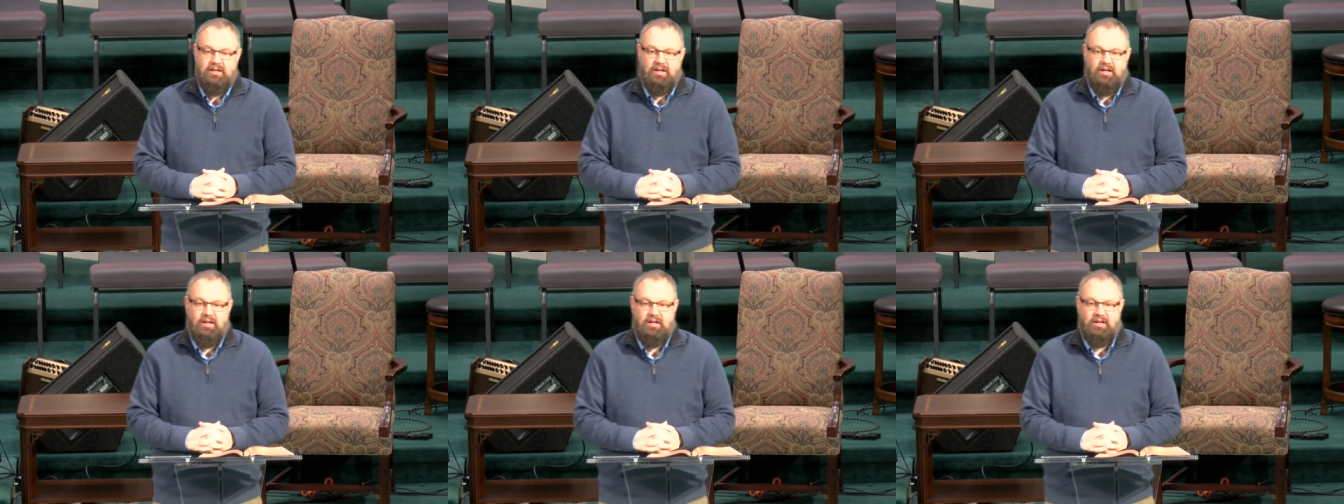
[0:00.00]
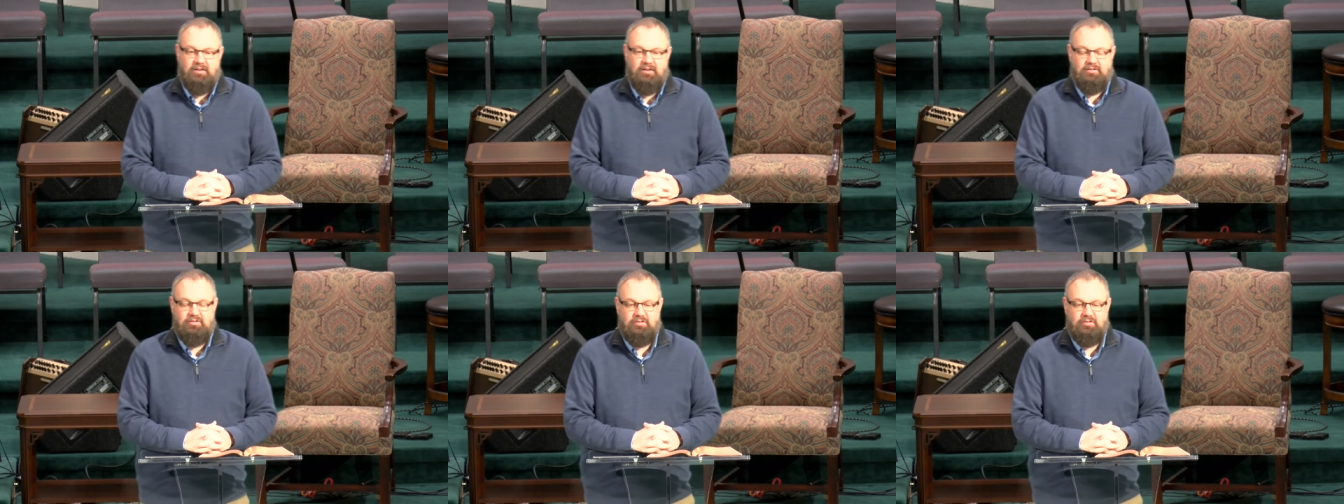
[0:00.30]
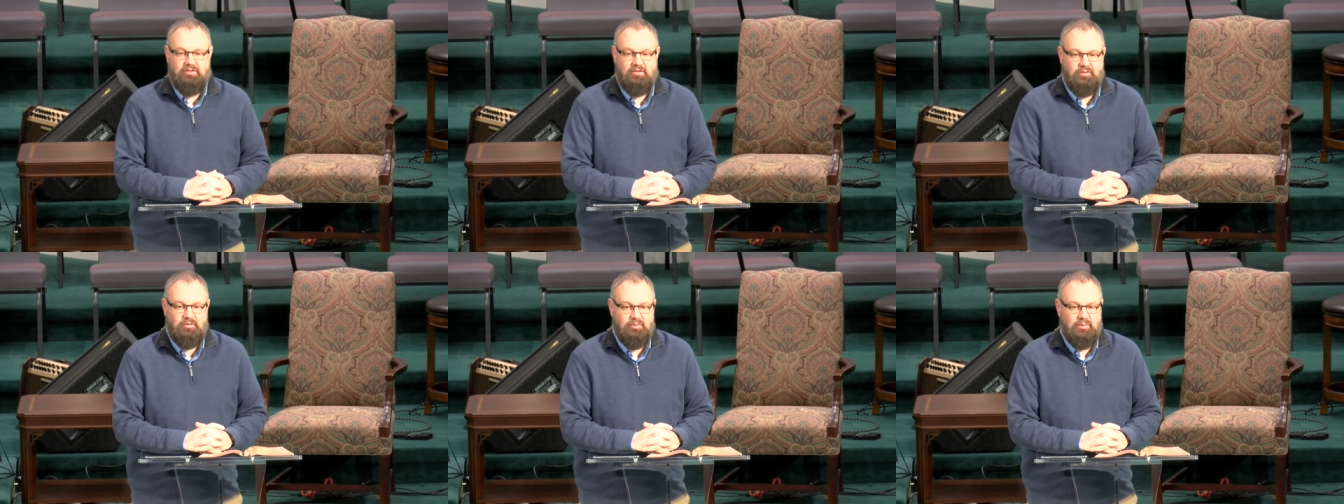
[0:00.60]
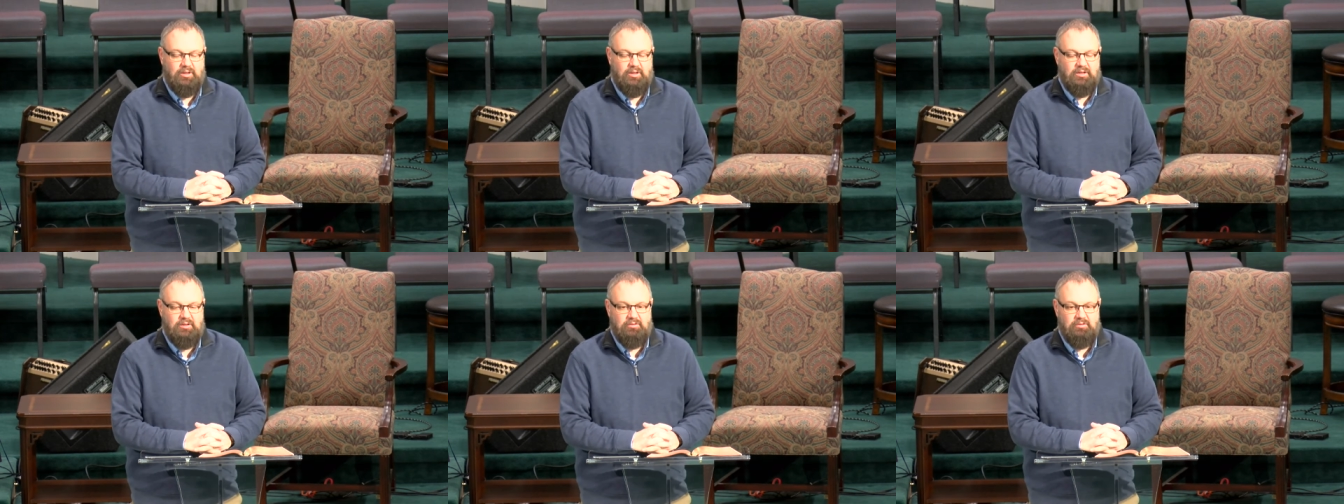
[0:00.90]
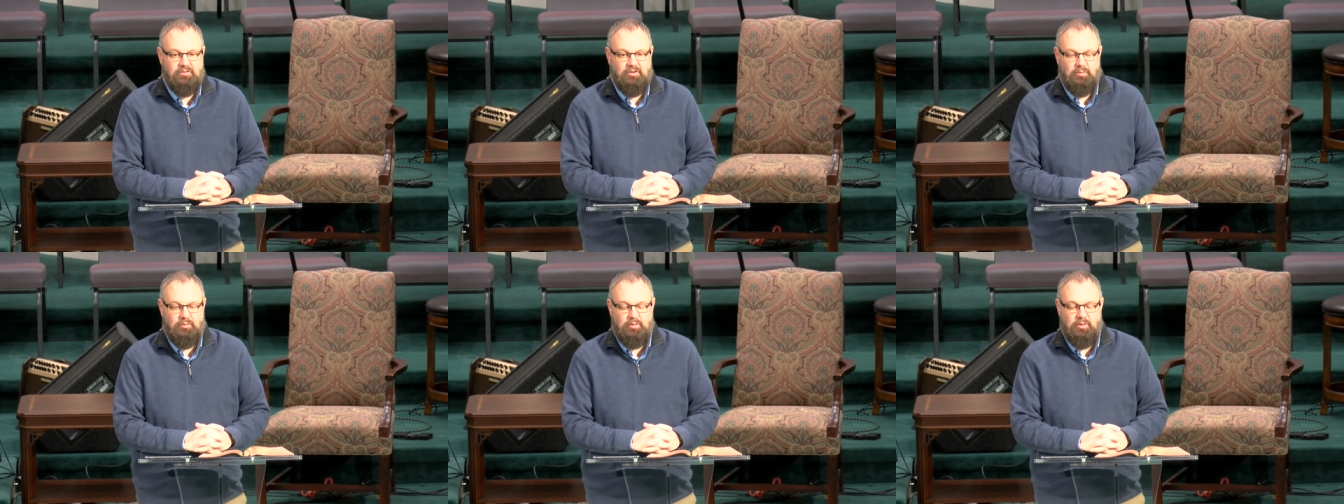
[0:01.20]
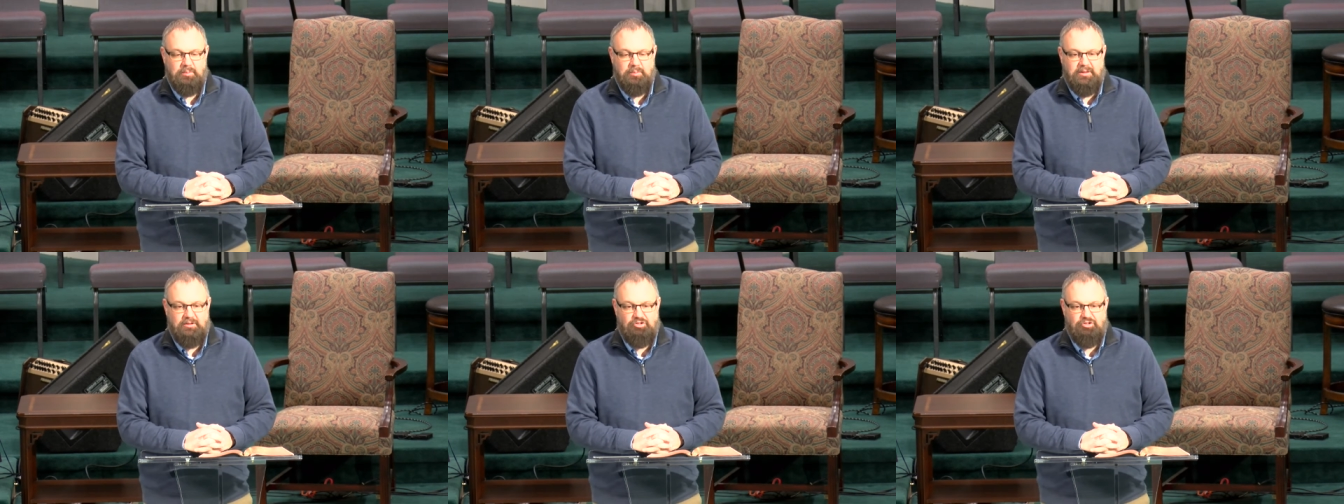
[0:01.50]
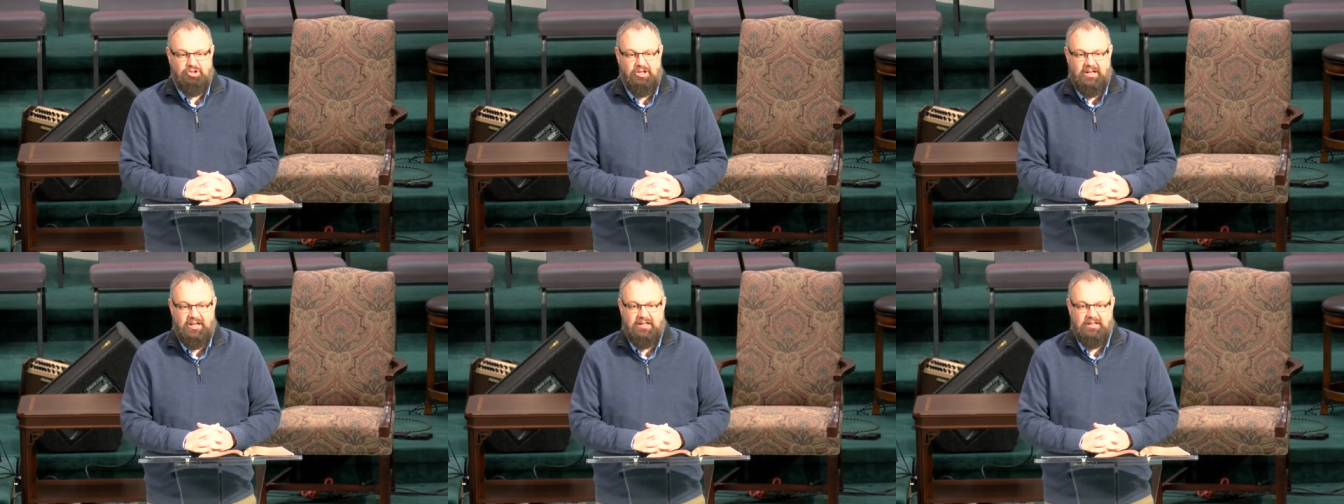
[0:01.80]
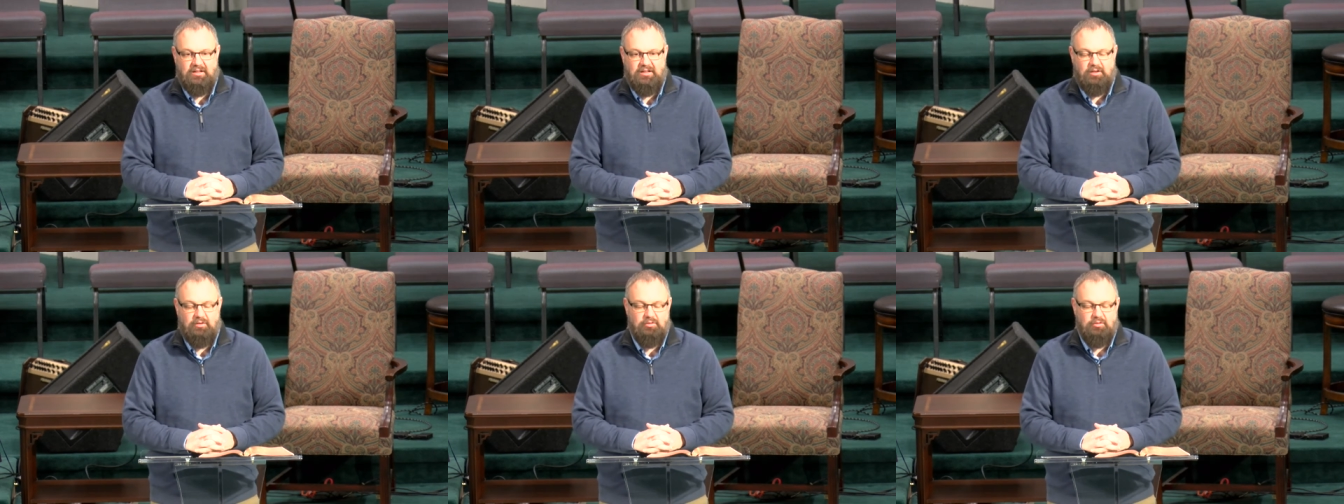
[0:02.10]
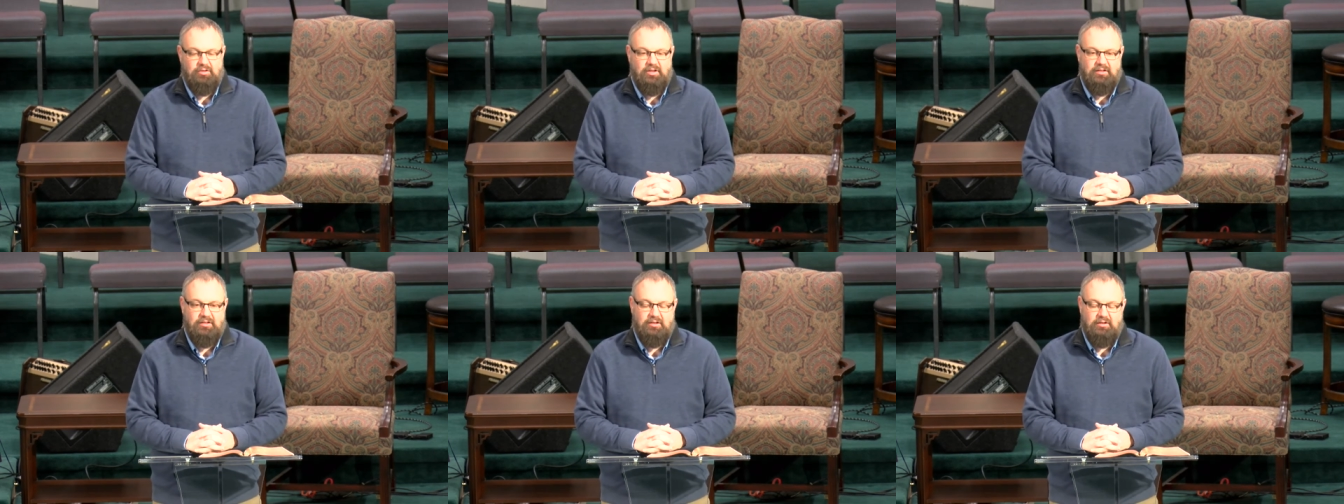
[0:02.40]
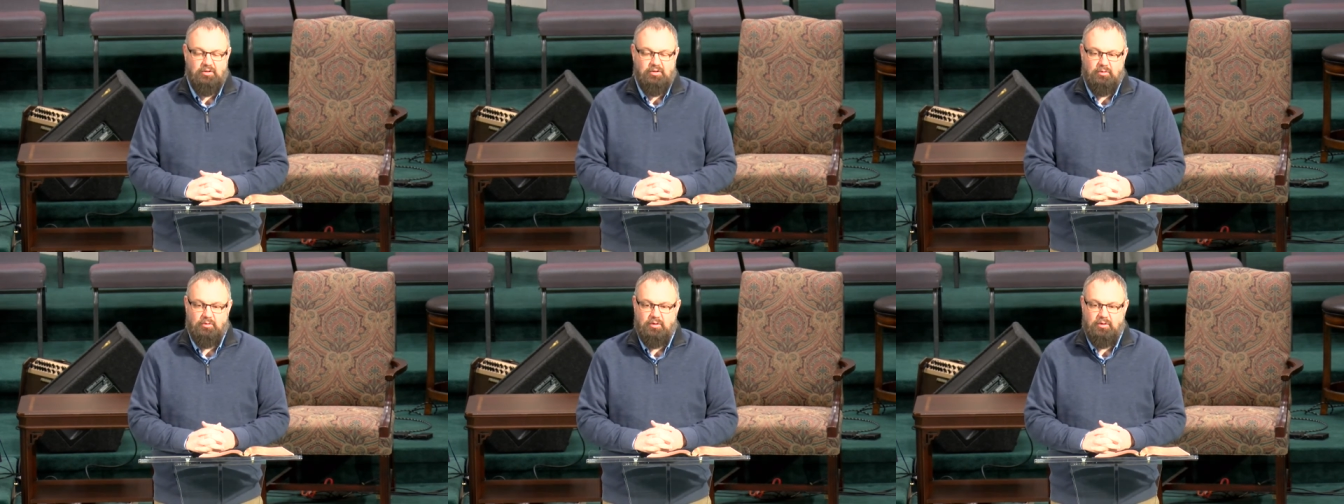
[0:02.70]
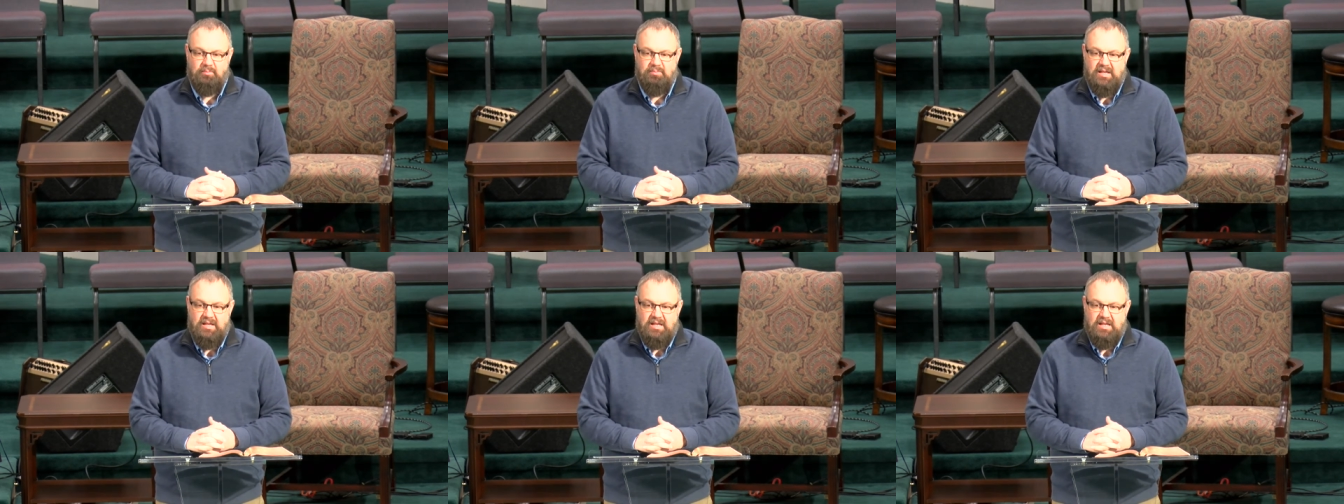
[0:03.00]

Uh, so, uh, so we'll be checking those at the door.